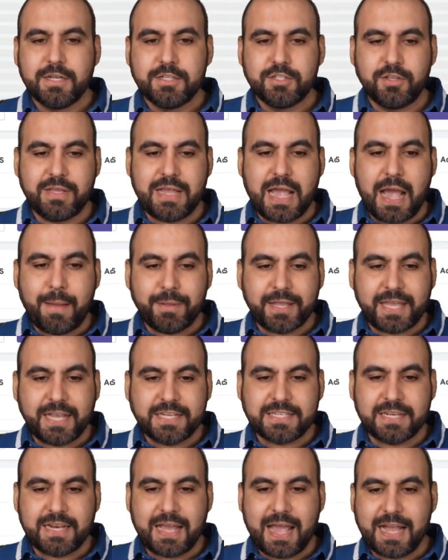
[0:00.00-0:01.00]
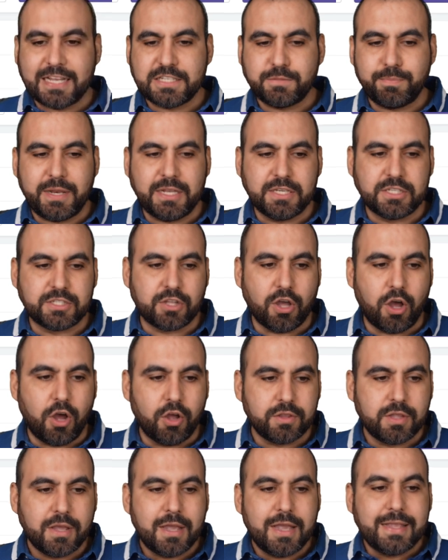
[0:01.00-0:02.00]
So the application has been
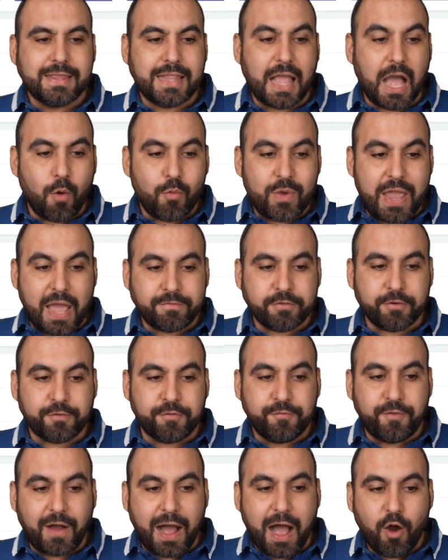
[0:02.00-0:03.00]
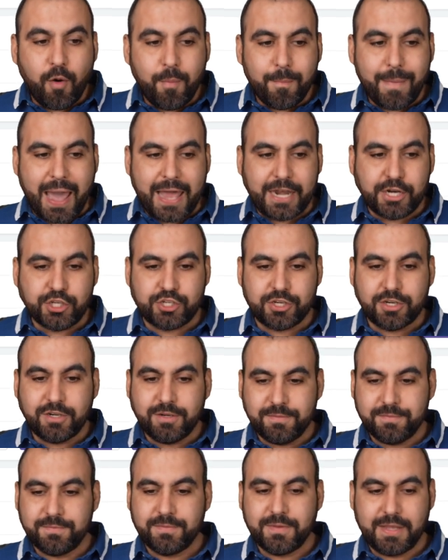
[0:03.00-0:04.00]
installed. Now we have a file
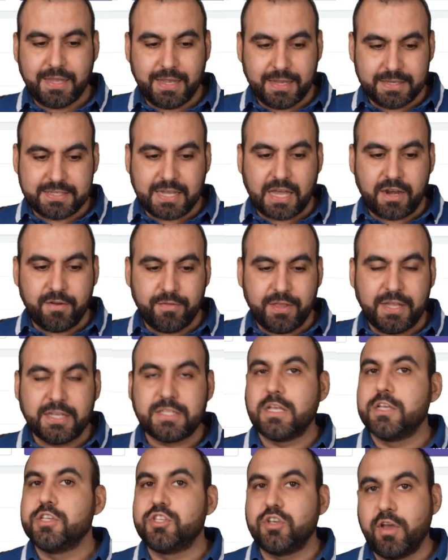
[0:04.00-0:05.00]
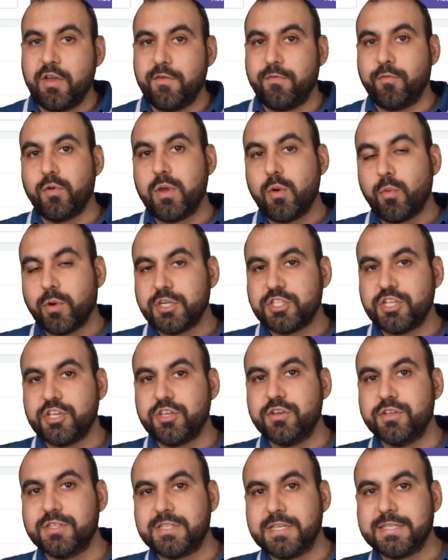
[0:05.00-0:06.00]
manager inside of this. So if we were to
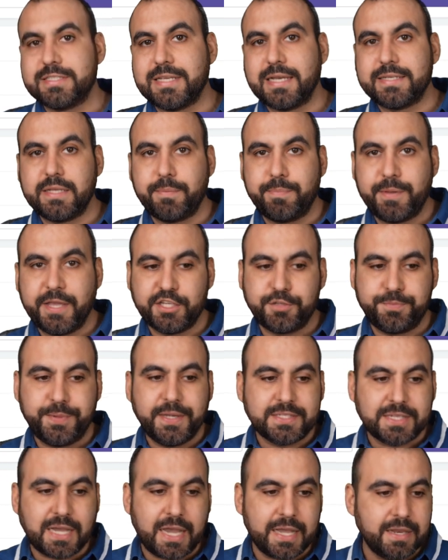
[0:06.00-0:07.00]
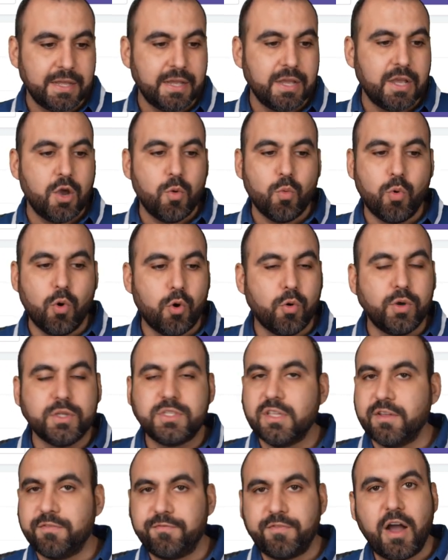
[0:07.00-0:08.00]
use this as a P H P site, we'll go
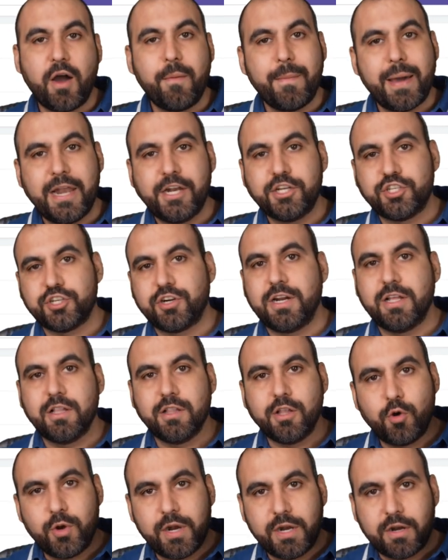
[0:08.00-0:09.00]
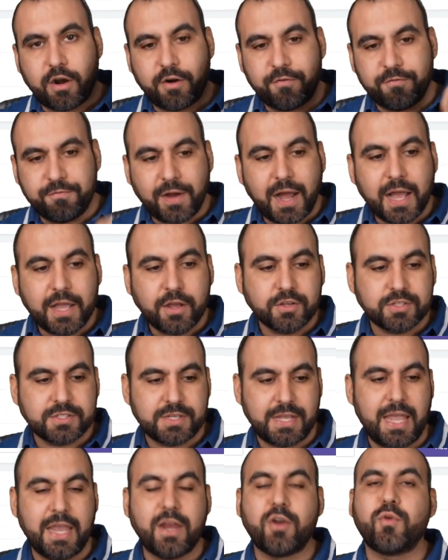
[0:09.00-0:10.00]
into the file manager and load in our
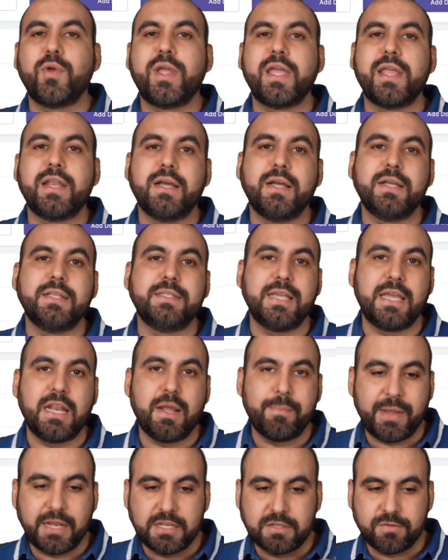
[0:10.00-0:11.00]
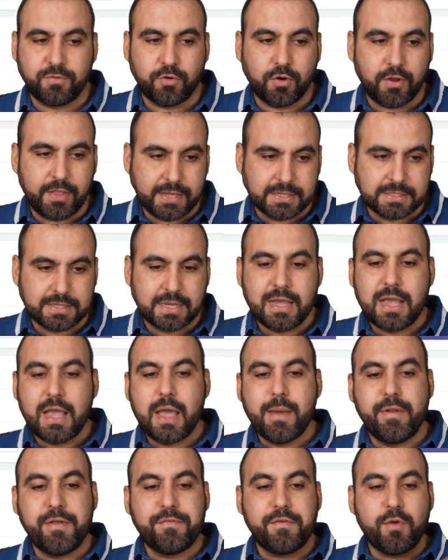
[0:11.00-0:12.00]
files and create a database for this.
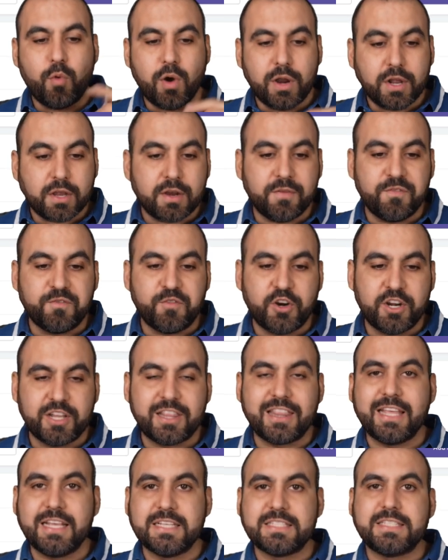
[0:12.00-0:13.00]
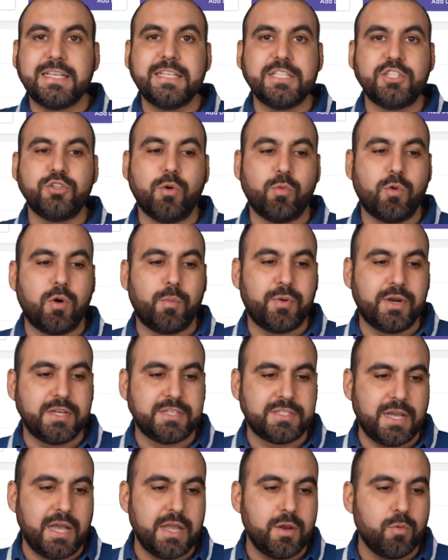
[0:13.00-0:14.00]
But if we want to convert this into a WordPress
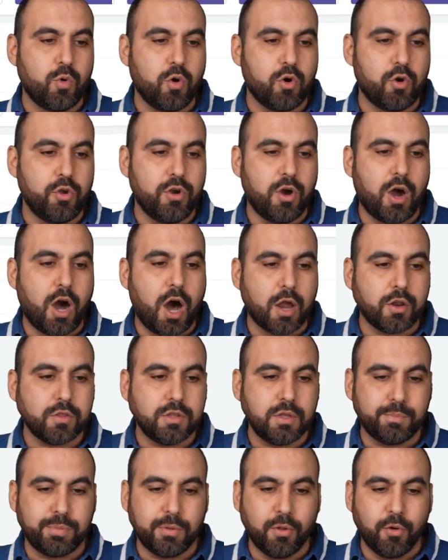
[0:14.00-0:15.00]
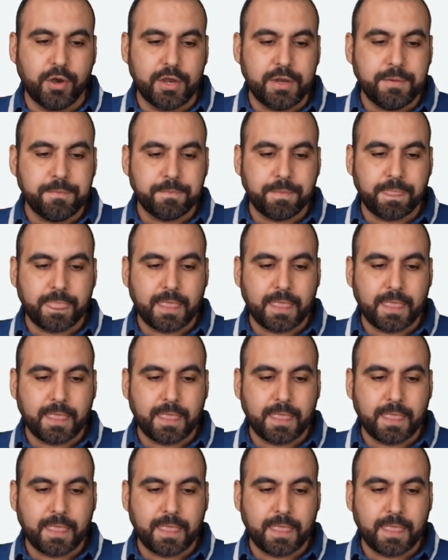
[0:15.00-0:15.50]
site, we'll go to auto deploy,